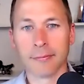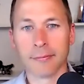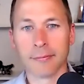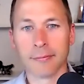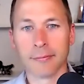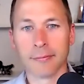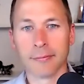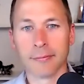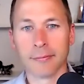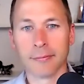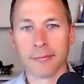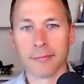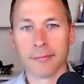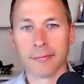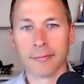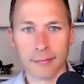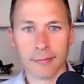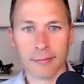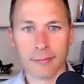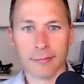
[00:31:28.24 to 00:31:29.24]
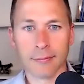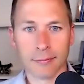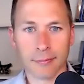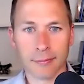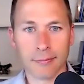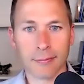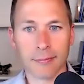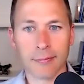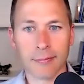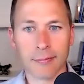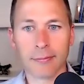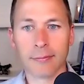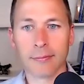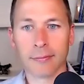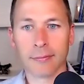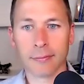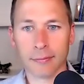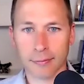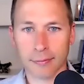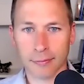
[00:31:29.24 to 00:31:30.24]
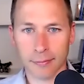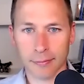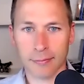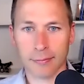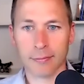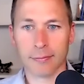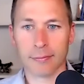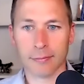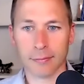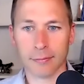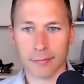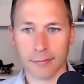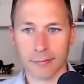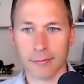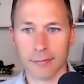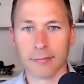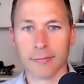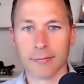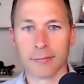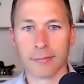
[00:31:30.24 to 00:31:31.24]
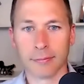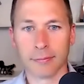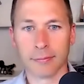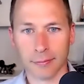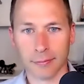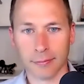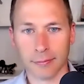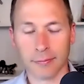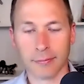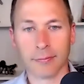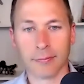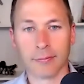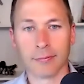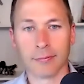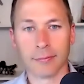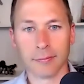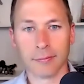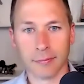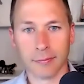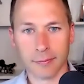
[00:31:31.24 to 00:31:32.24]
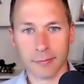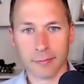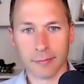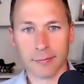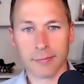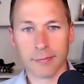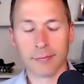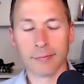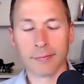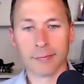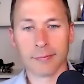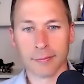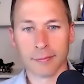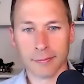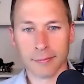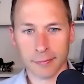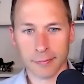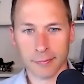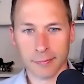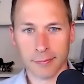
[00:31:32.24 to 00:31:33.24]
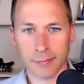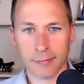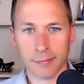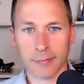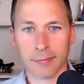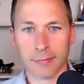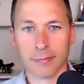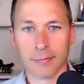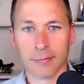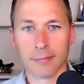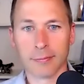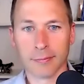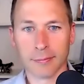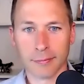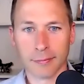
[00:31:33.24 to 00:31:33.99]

This person isn't speaking.